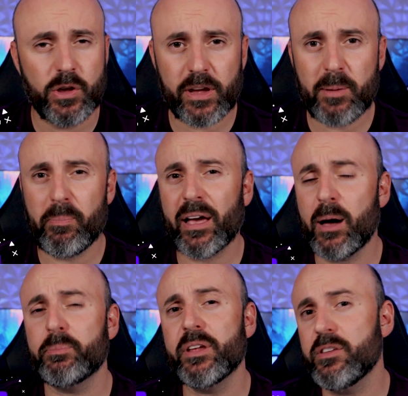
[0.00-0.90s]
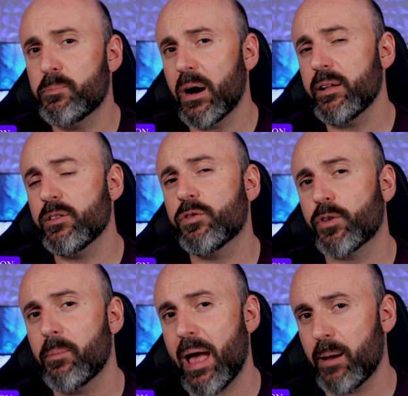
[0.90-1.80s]
You can pick up these buttons
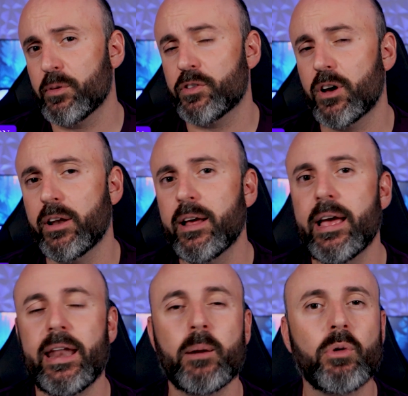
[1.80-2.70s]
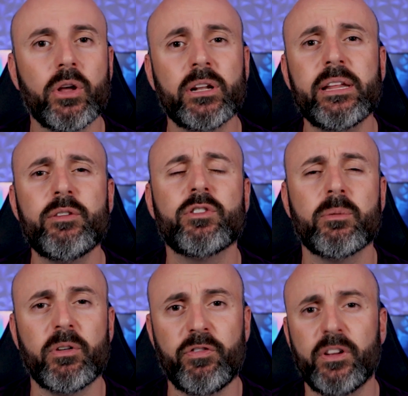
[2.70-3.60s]
from Amazon, and I'm gonna leave
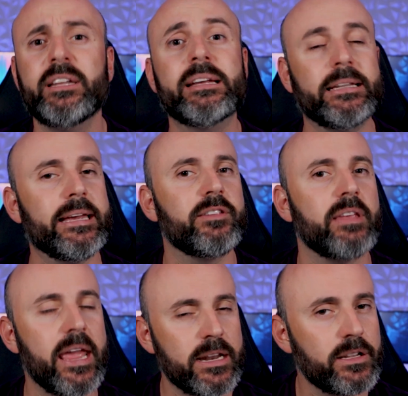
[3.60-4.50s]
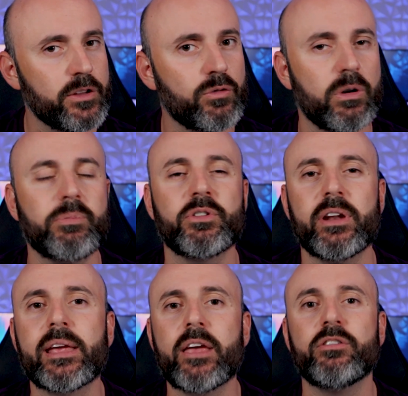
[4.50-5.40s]
some affiliate links in the
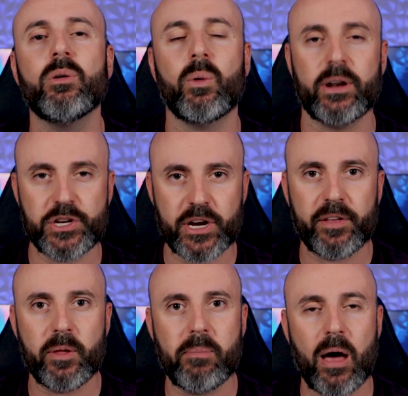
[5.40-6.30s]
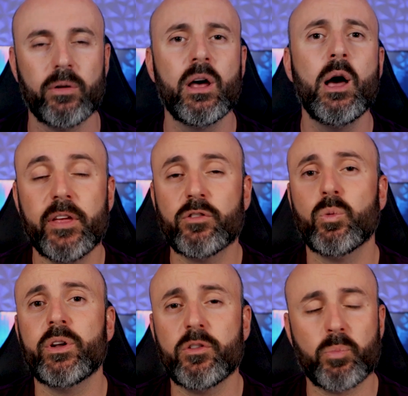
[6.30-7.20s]
description in case you wanna check them out. This
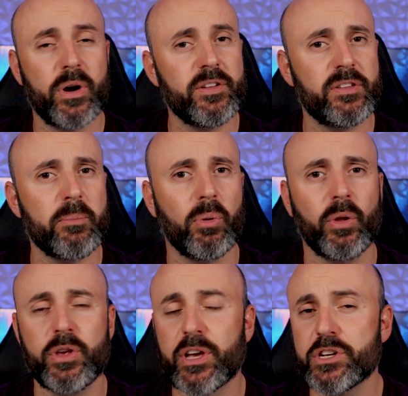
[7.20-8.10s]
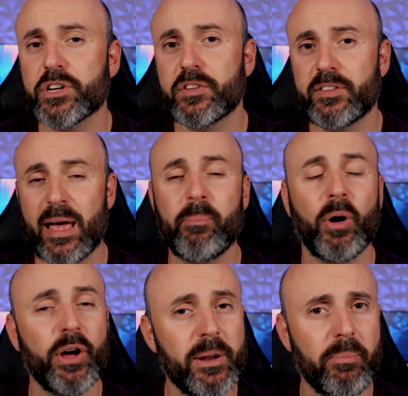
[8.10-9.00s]
one is pretty simple. You can just tap
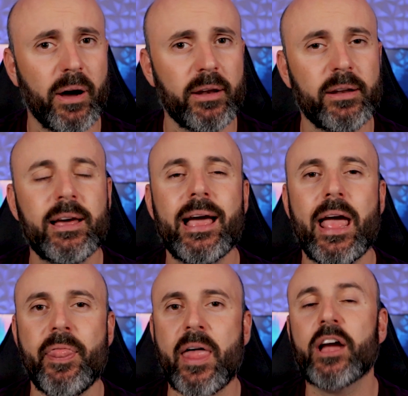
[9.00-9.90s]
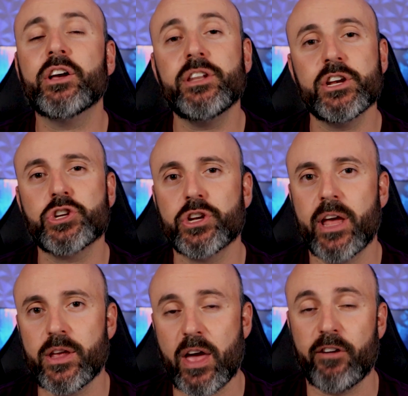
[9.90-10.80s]
on the button, and that condition
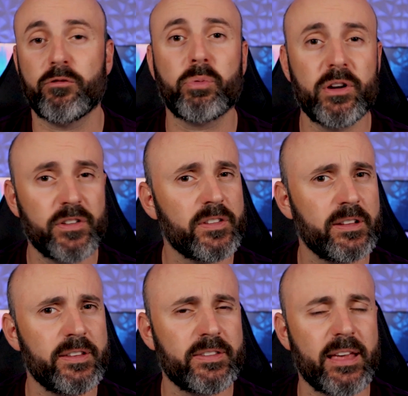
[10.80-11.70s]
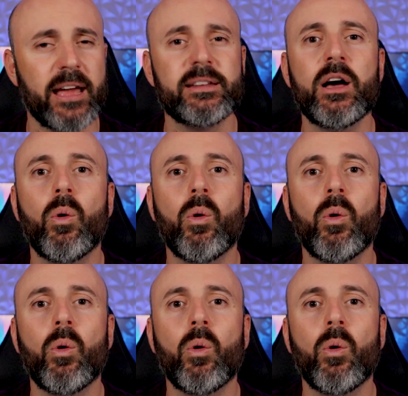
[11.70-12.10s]
that you have previously set